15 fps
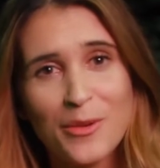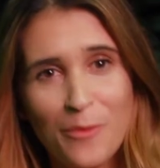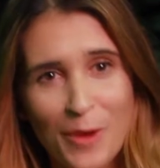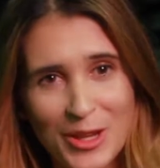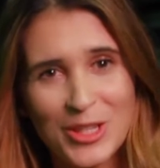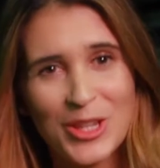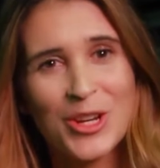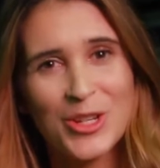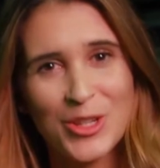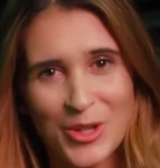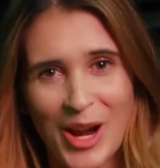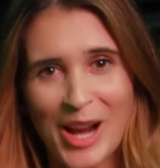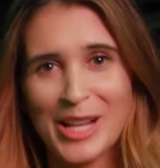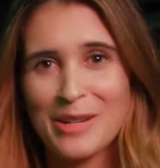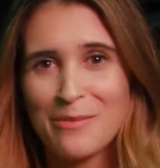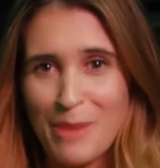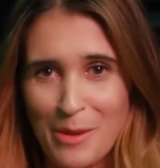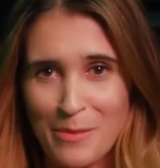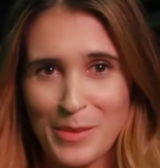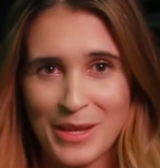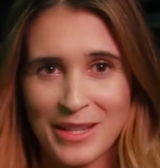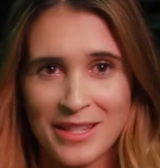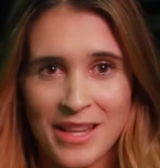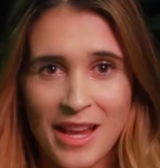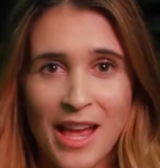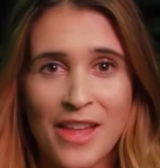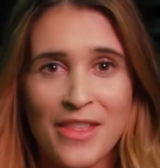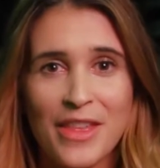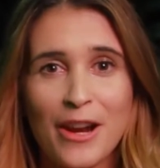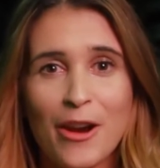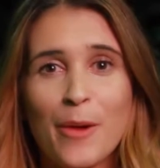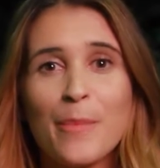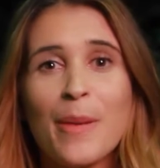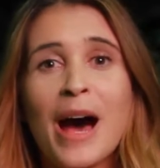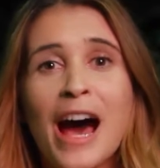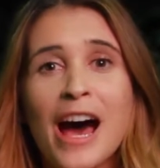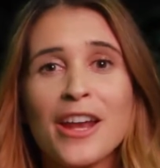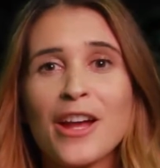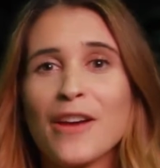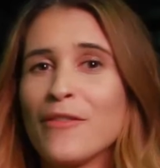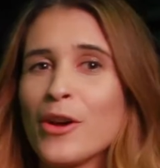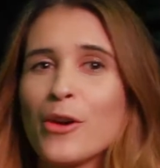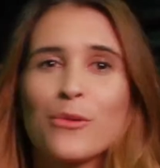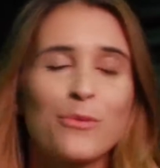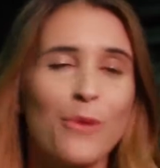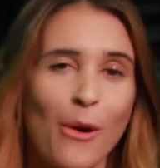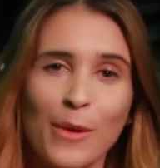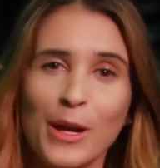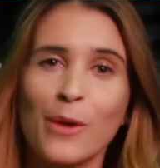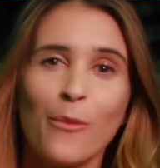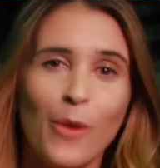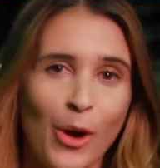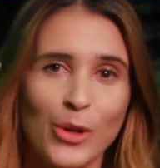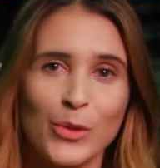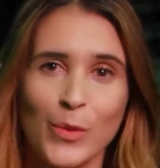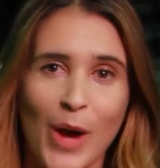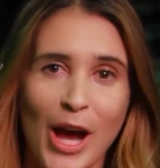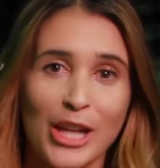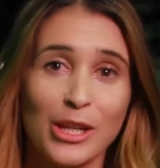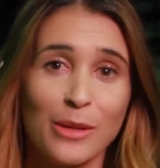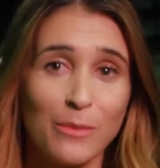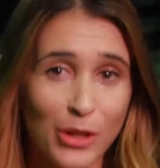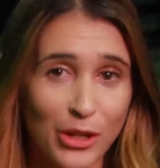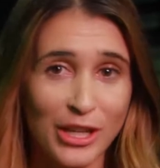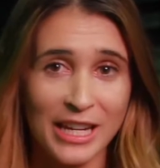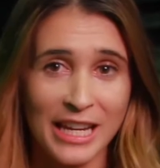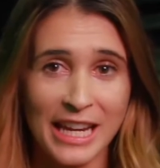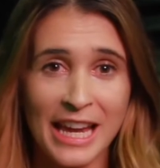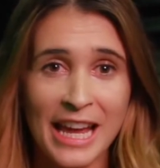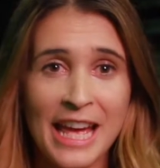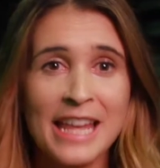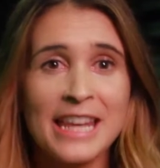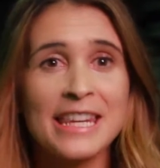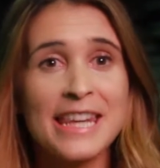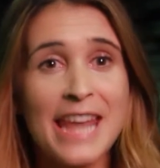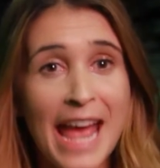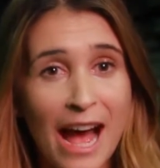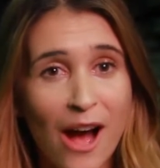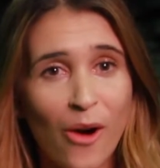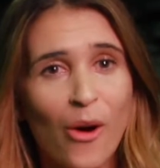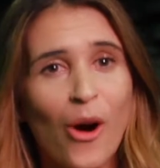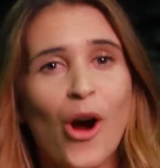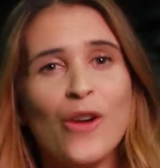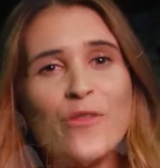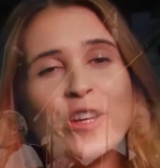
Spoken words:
Western Australian members that are a part of a growing worldwide community, now over